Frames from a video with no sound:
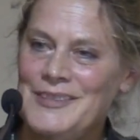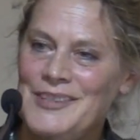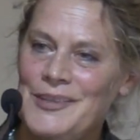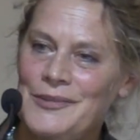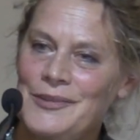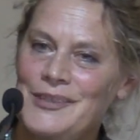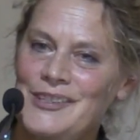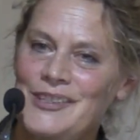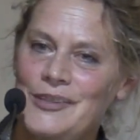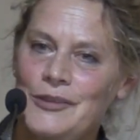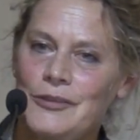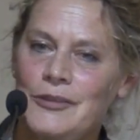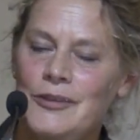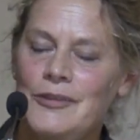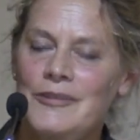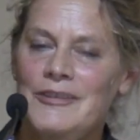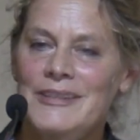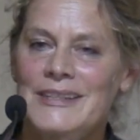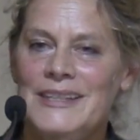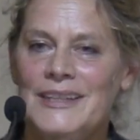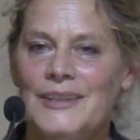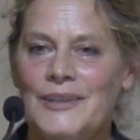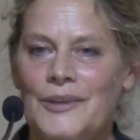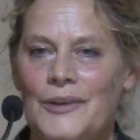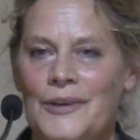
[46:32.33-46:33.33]
So the
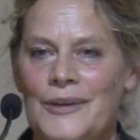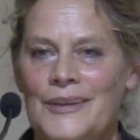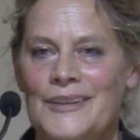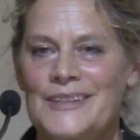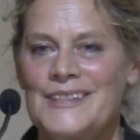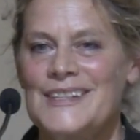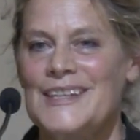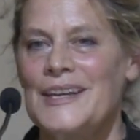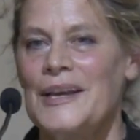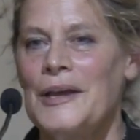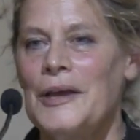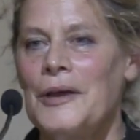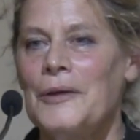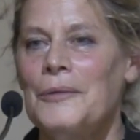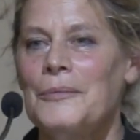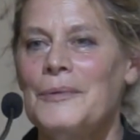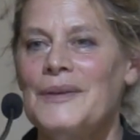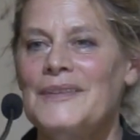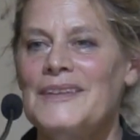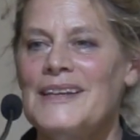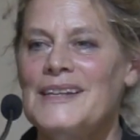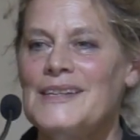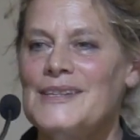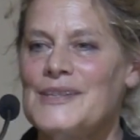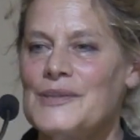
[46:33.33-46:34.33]
security guards,
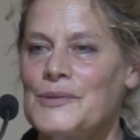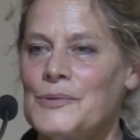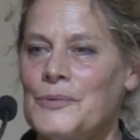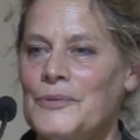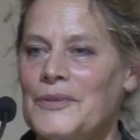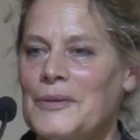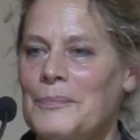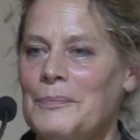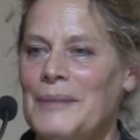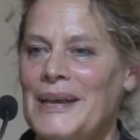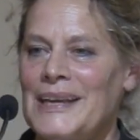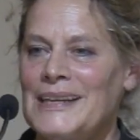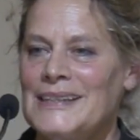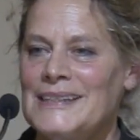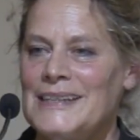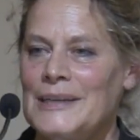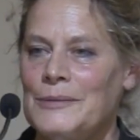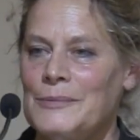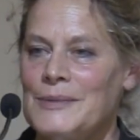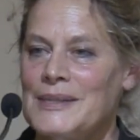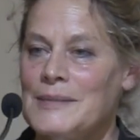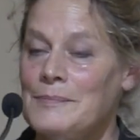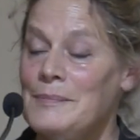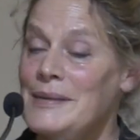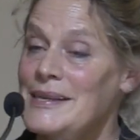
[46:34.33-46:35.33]
when they saw the
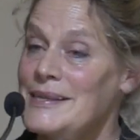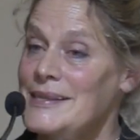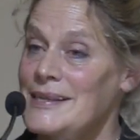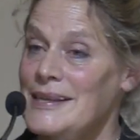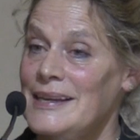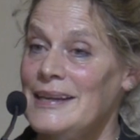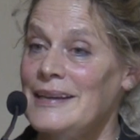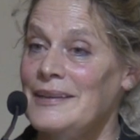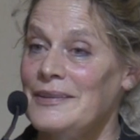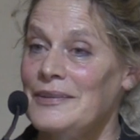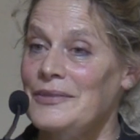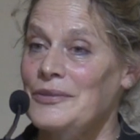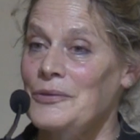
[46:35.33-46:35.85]
painting was missing,